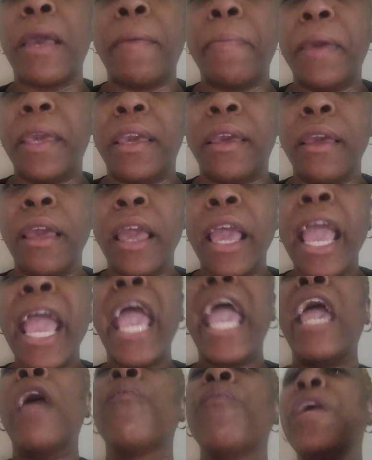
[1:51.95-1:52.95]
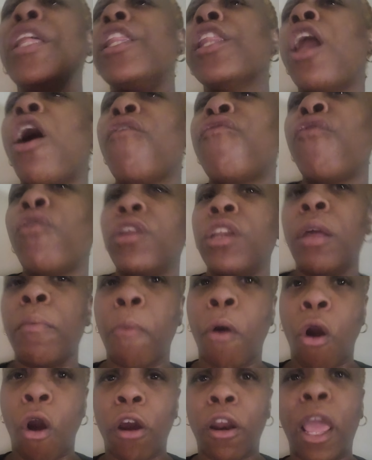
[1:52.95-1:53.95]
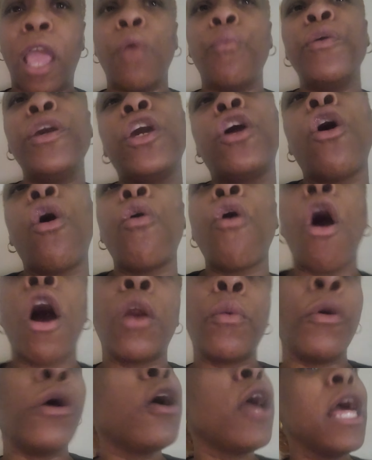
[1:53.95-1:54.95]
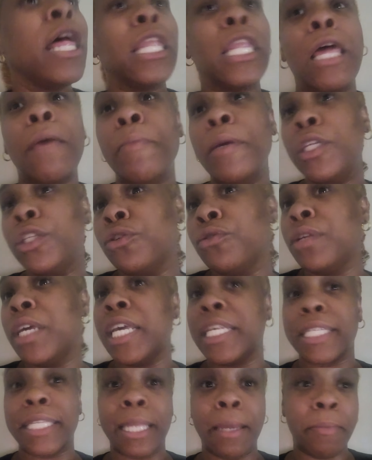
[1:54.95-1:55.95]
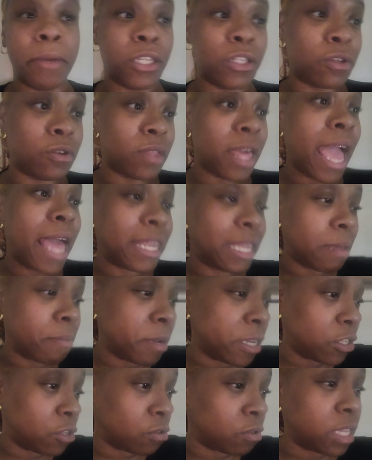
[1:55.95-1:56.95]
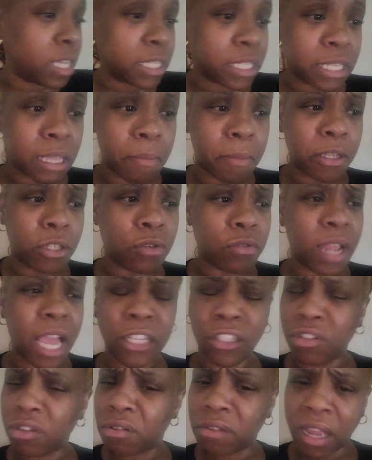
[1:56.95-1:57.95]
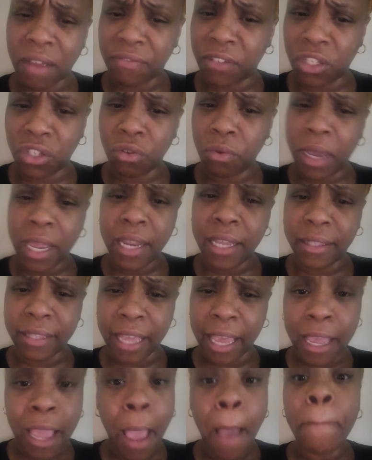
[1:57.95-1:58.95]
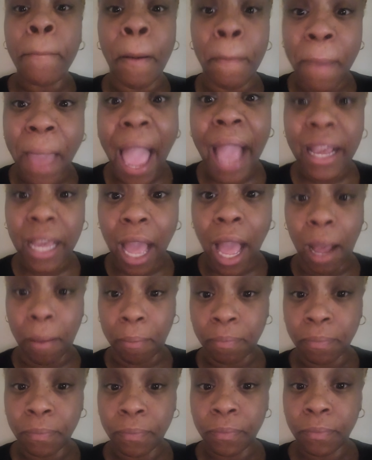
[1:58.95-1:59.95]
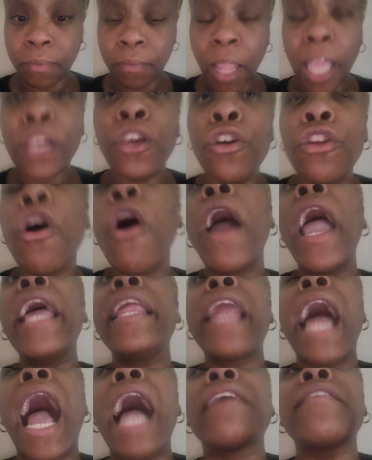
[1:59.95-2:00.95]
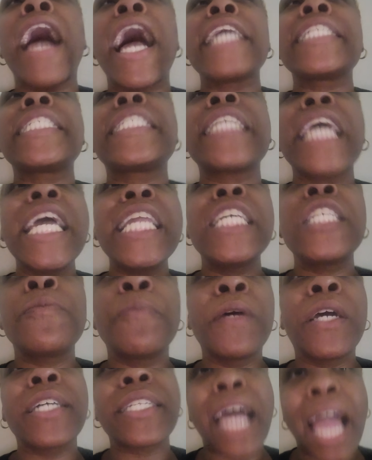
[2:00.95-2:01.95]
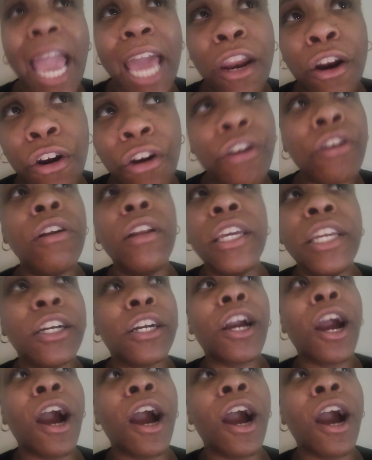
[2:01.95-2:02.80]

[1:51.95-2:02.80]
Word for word: may be. And we love on them harder and we go harder. Well, let me do this, let me do that, let me do this, let me do that. You don't have to do anything, but back up. You know, and I, I say this because I had an earlier